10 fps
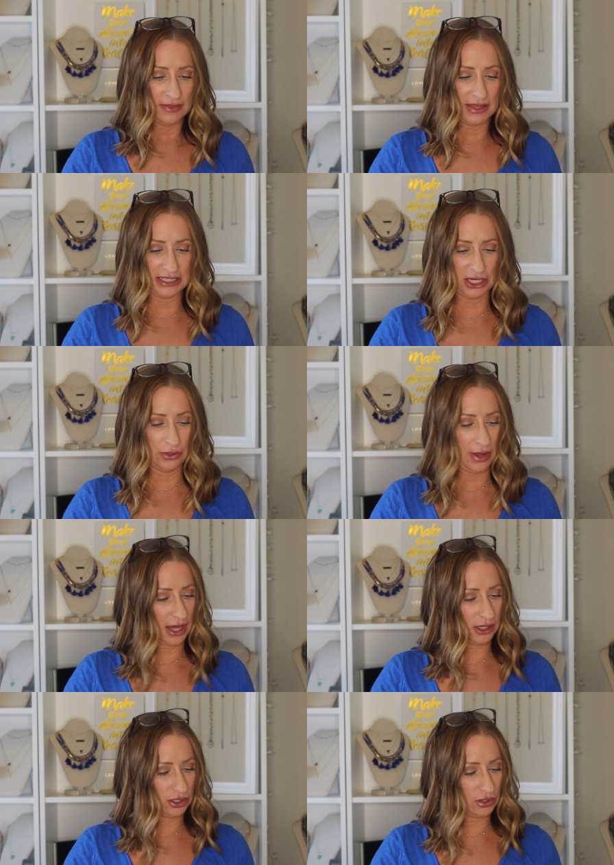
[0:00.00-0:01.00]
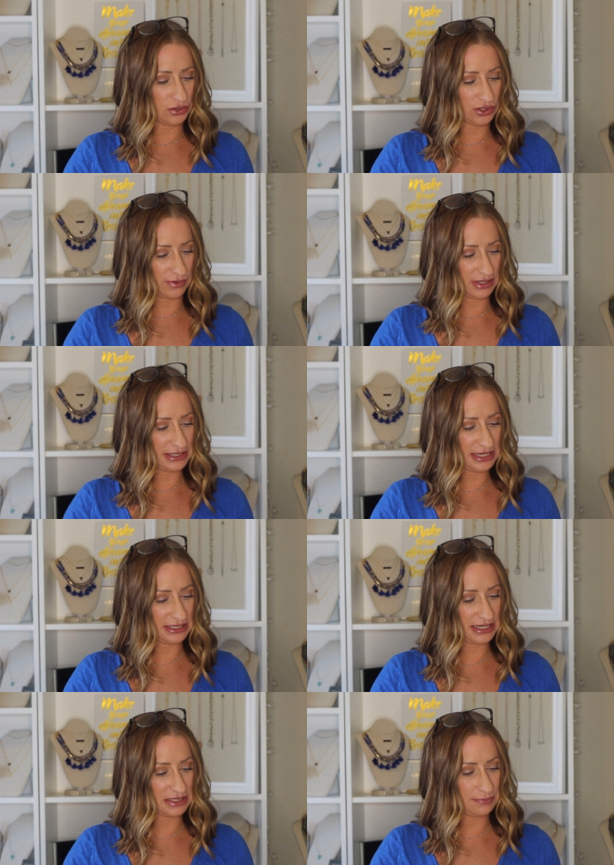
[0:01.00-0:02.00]
They tell you how to use the
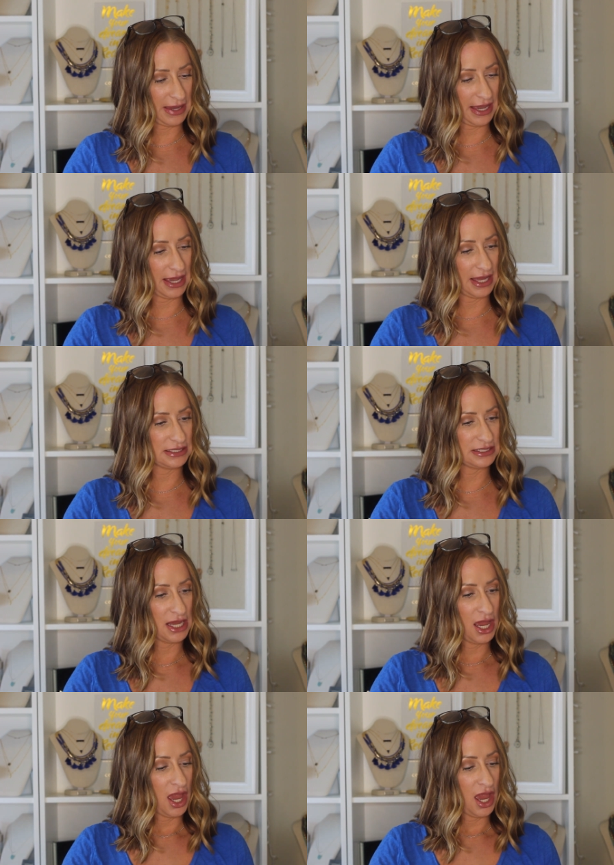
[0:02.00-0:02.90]
resistance bands,